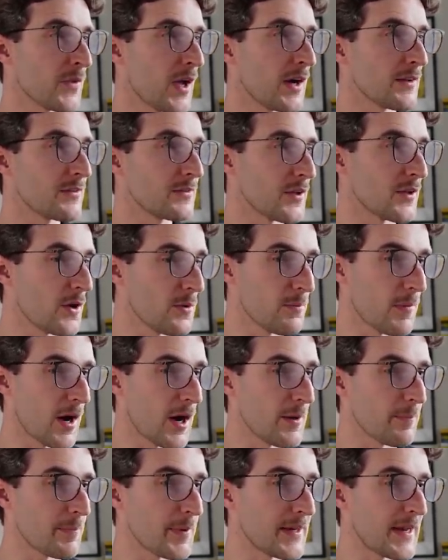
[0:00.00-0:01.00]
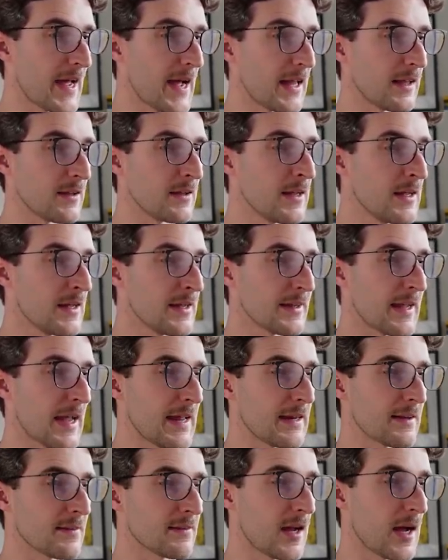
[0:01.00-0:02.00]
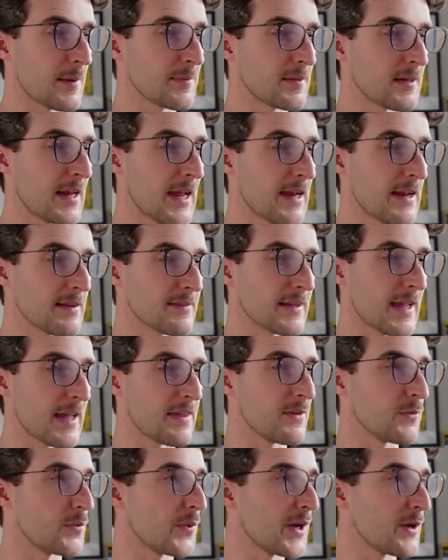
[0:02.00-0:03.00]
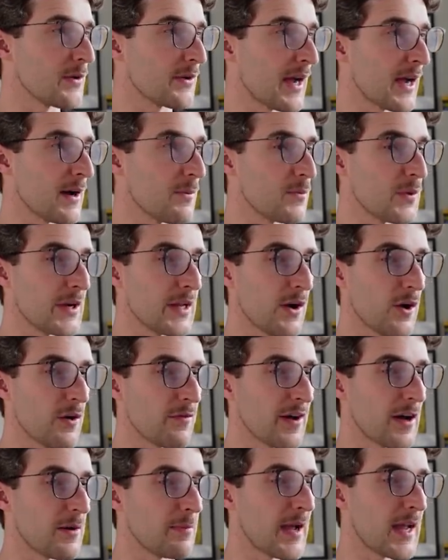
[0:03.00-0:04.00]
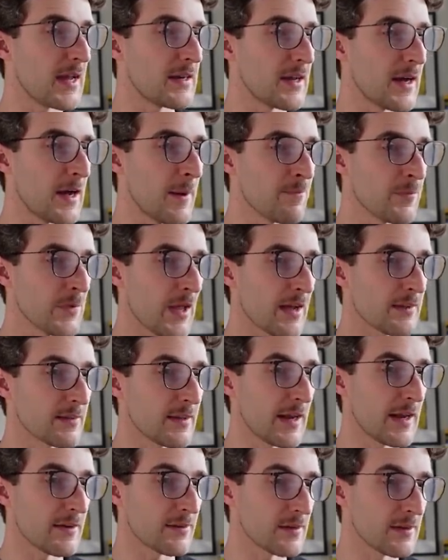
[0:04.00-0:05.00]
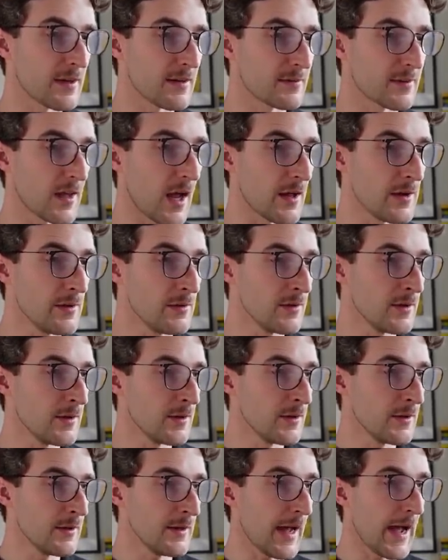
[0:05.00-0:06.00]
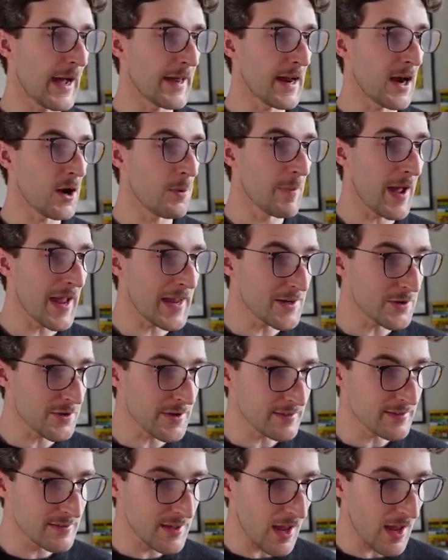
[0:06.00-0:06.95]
I don't mind Bernal gaining time today. Let's get in the wheel, can we, of Almeida, as Leknessund is done. And Almeida is